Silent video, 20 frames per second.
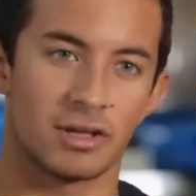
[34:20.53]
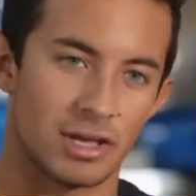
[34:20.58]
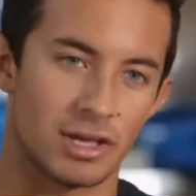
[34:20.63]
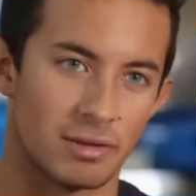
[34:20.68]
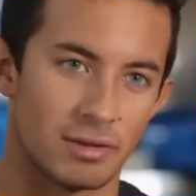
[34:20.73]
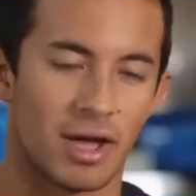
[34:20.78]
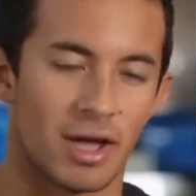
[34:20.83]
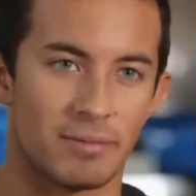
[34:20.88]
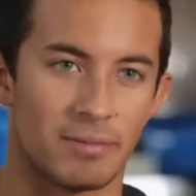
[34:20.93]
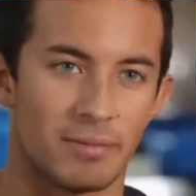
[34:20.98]

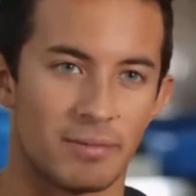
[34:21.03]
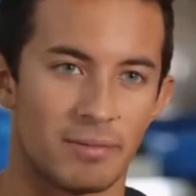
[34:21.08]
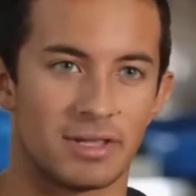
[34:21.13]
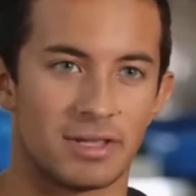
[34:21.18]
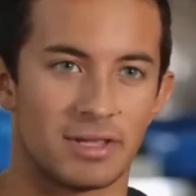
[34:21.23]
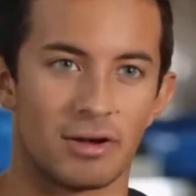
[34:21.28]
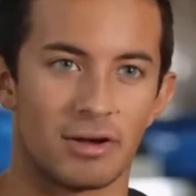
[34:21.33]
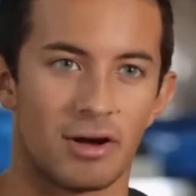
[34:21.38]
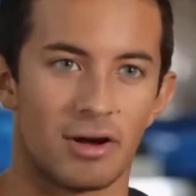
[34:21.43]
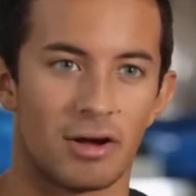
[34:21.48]
in my
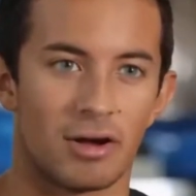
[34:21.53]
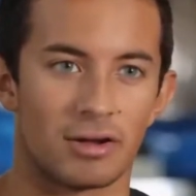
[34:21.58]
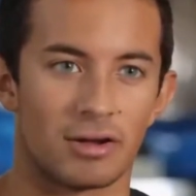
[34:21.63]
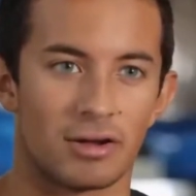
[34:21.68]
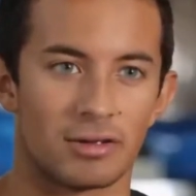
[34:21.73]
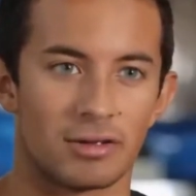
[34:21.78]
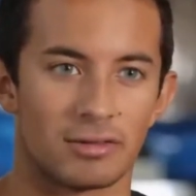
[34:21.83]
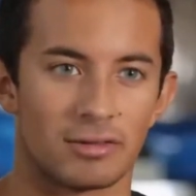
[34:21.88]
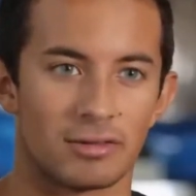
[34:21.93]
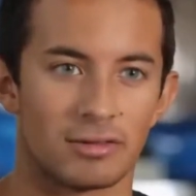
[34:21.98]
opinion
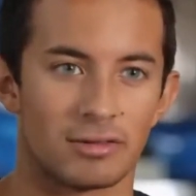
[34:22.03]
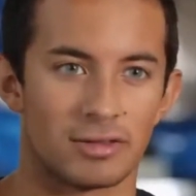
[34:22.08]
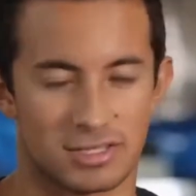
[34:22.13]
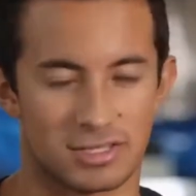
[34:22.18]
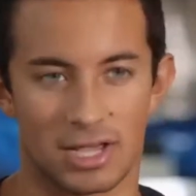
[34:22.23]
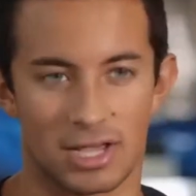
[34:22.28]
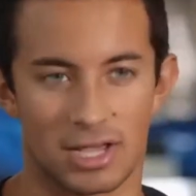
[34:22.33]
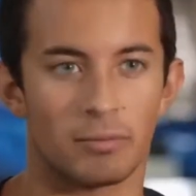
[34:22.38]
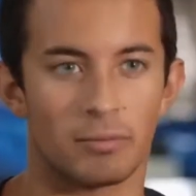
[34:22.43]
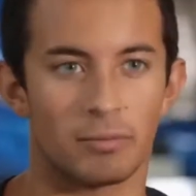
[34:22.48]
are the
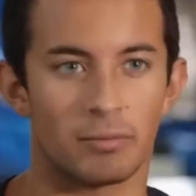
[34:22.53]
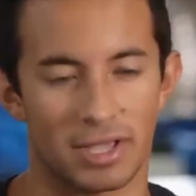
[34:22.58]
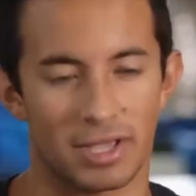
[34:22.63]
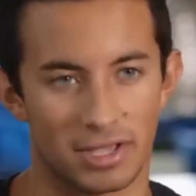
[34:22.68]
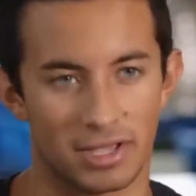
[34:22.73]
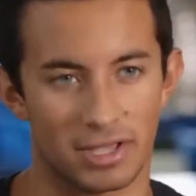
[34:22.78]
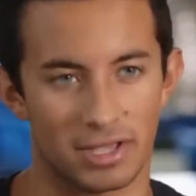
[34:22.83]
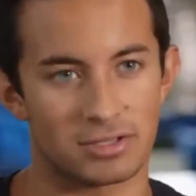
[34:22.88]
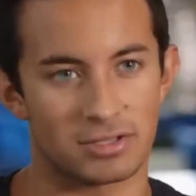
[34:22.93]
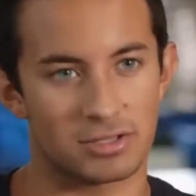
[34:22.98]
single
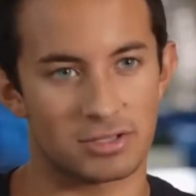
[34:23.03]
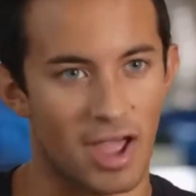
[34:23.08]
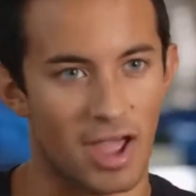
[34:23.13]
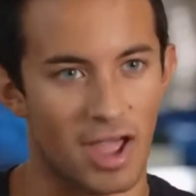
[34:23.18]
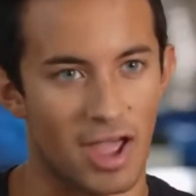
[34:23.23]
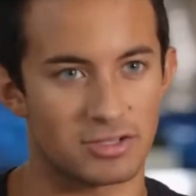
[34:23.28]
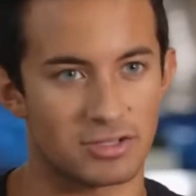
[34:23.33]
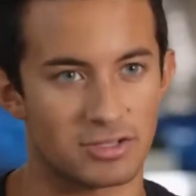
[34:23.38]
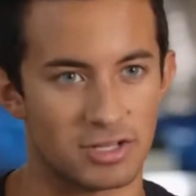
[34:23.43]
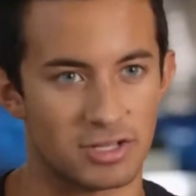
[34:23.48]
biggest
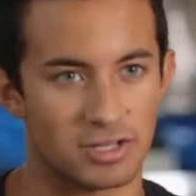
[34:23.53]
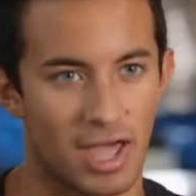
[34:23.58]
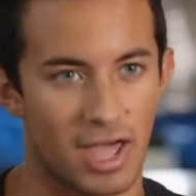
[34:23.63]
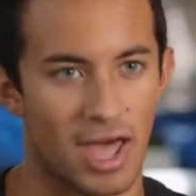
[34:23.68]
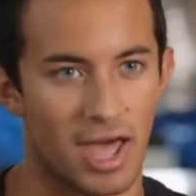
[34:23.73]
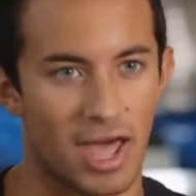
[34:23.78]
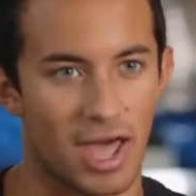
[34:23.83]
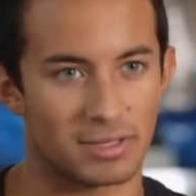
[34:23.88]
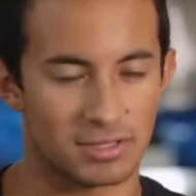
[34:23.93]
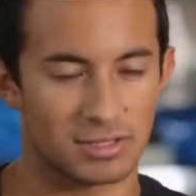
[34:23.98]
tragedy that
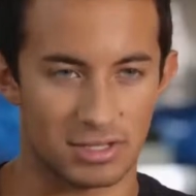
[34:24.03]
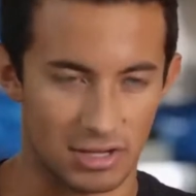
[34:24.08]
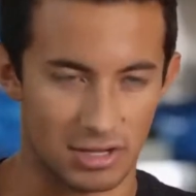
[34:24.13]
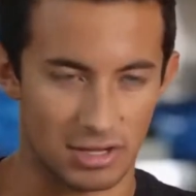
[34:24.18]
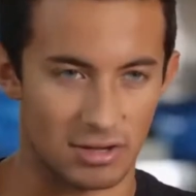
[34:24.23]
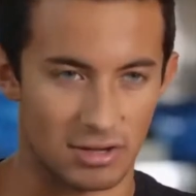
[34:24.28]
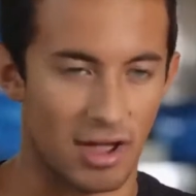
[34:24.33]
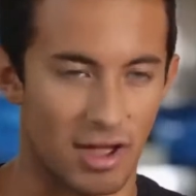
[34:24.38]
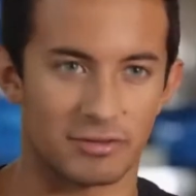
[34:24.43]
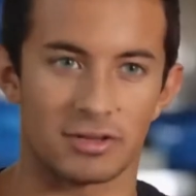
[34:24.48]
happens
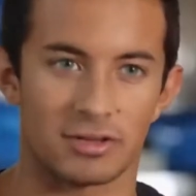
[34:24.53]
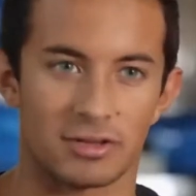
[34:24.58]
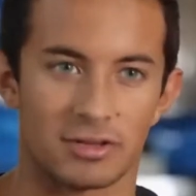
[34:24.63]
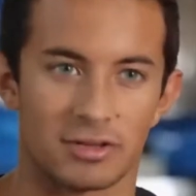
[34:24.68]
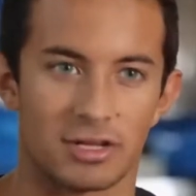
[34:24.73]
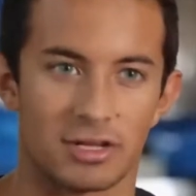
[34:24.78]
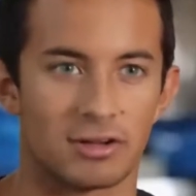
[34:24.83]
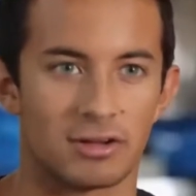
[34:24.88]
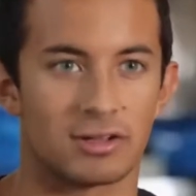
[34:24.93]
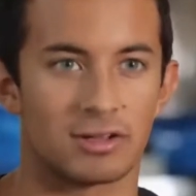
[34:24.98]
year after
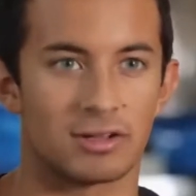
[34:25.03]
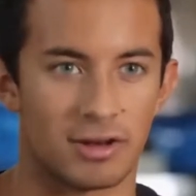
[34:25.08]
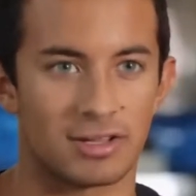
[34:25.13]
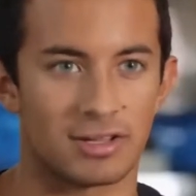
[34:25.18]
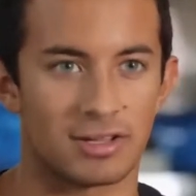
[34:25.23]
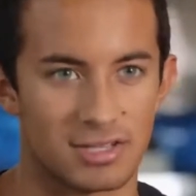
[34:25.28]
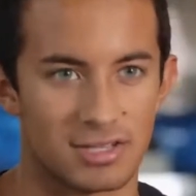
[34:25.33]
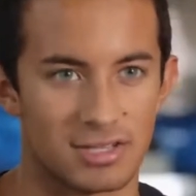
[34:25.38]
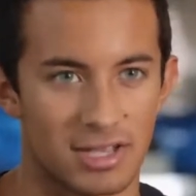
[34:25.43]
year in the United